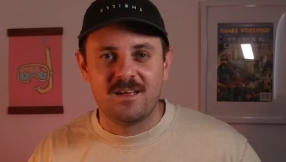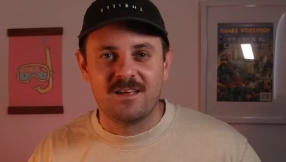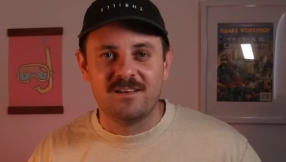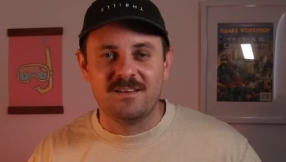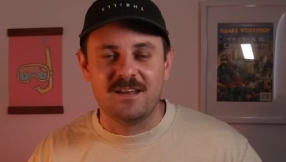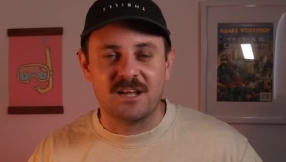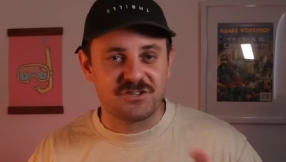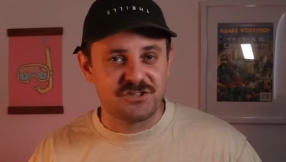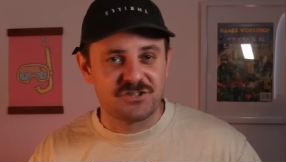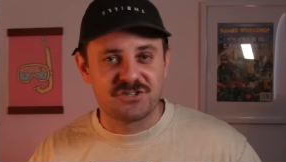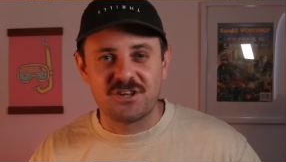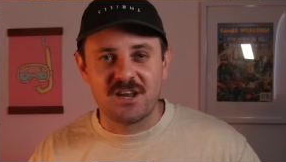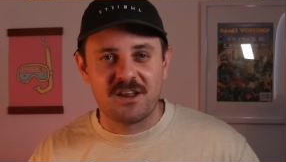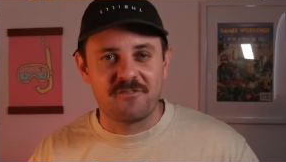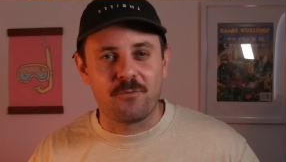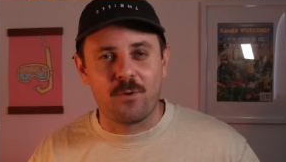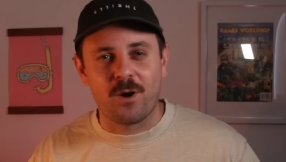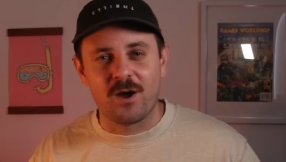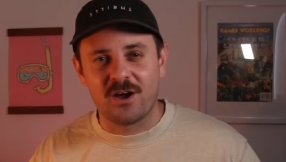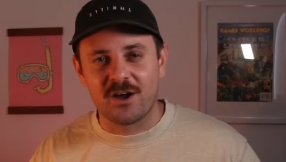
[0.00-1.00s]
Now just an
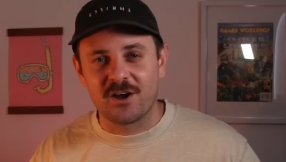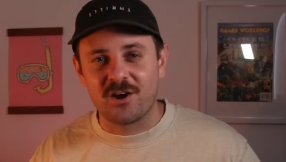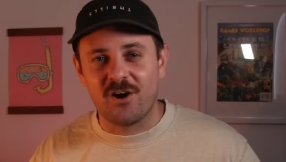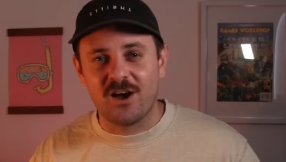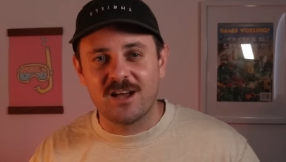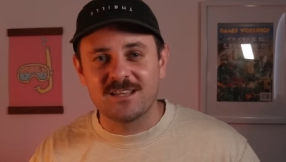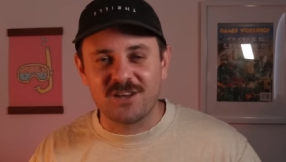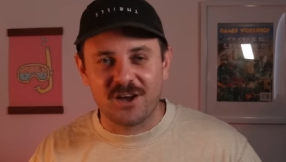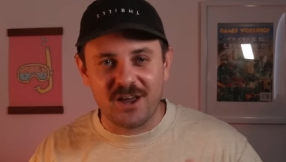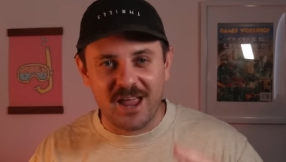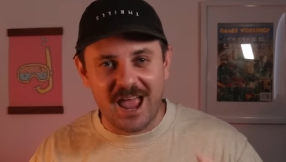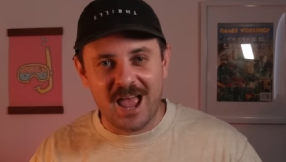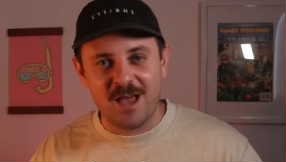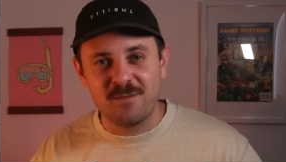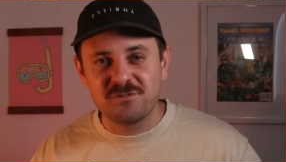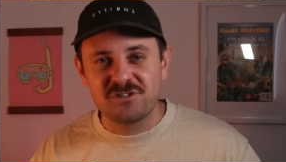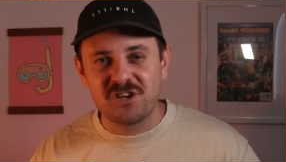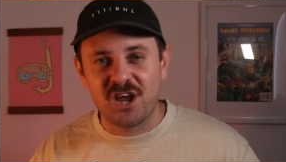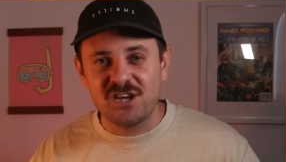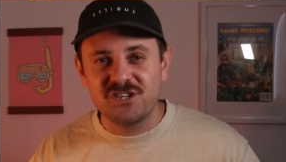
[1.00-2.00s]
FYI guys, I
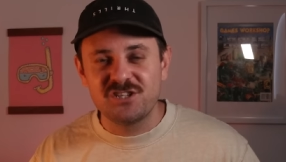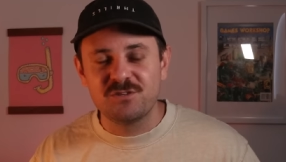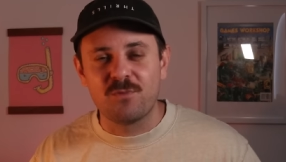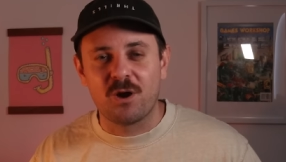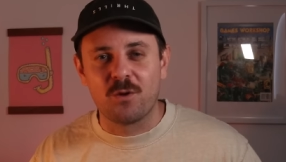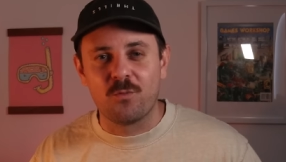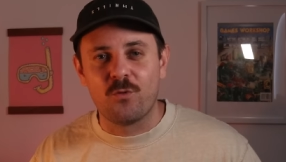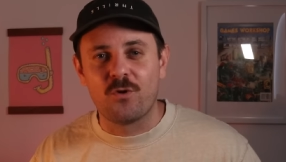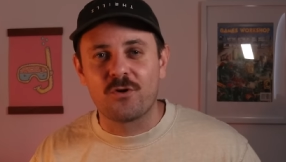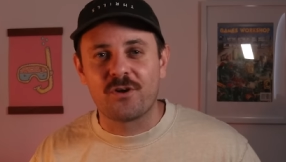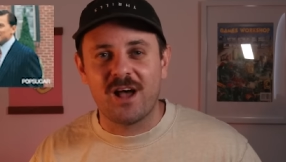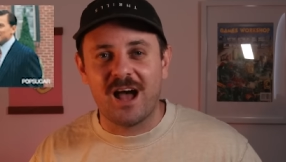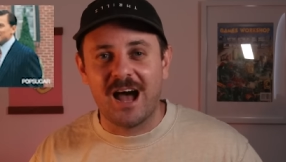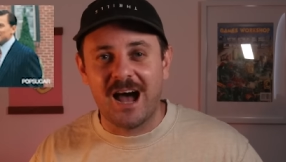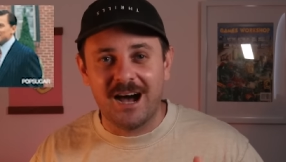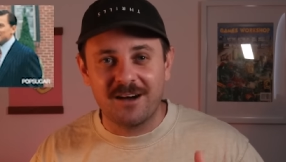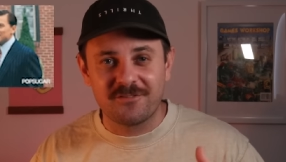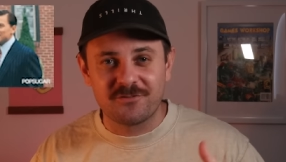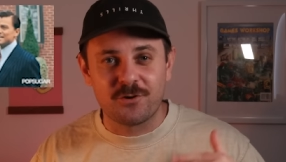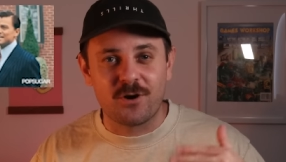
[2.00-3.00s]
am changing my water
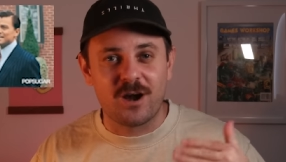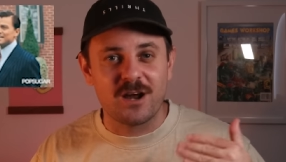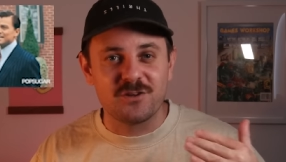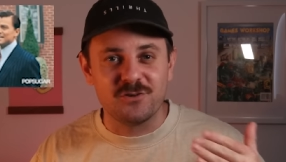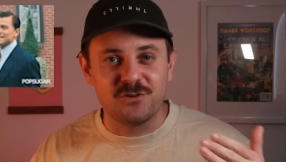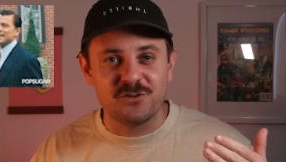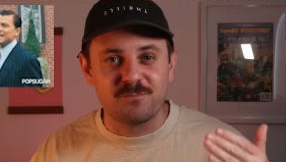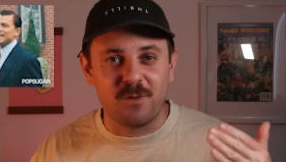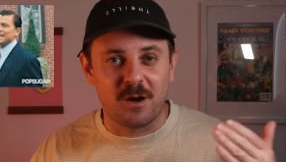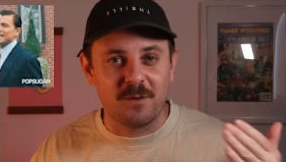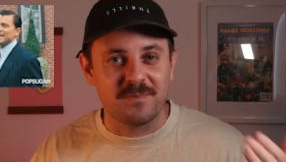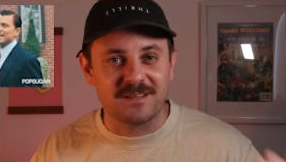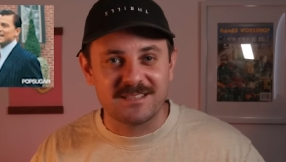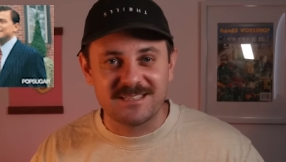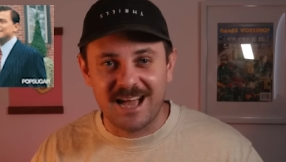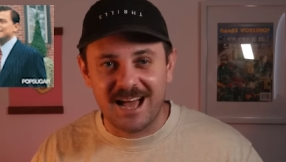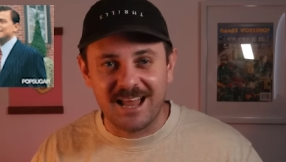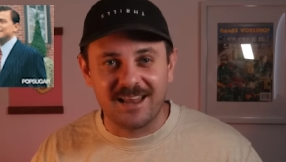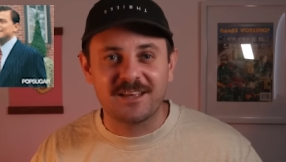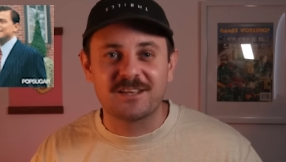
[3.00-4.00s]
after I use my
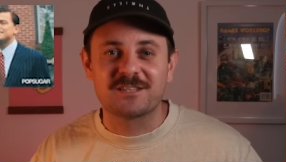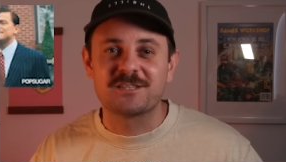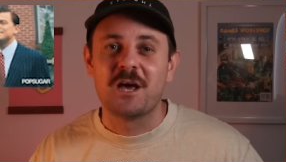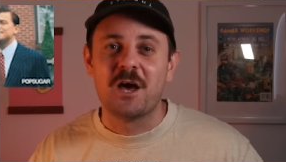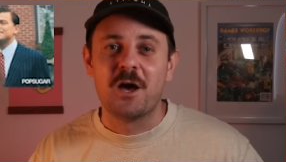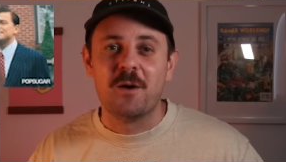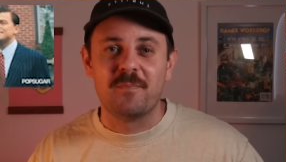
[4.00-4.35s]
metallics